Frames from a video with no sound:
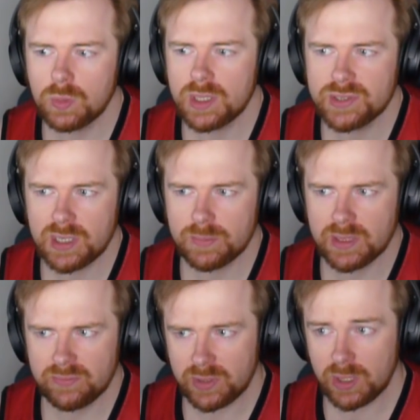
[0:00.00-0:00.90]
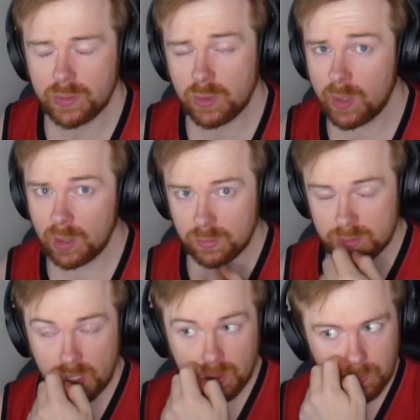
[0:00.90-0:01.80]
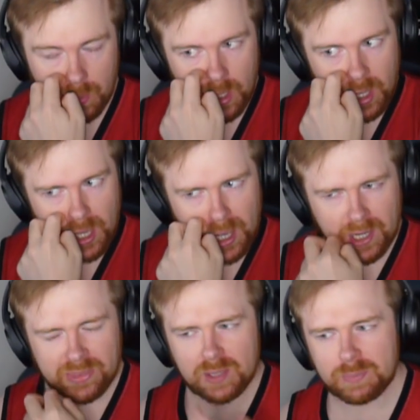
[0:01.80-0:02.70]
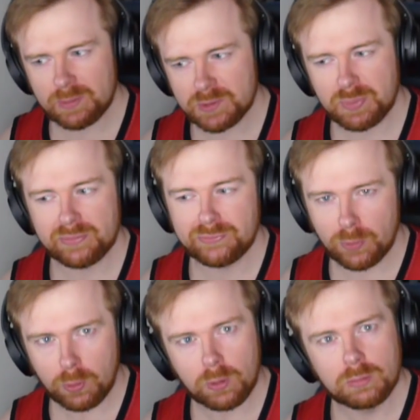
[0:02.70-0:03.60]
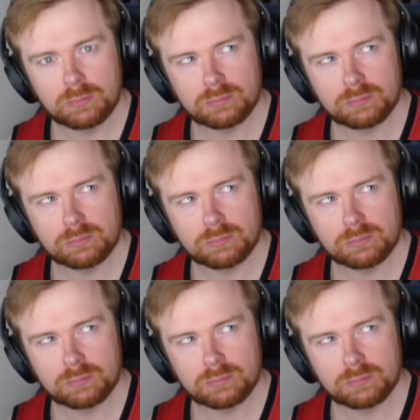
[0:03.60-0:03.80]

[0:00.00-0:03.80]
Huzzy update video in quite a long time. And I think it was before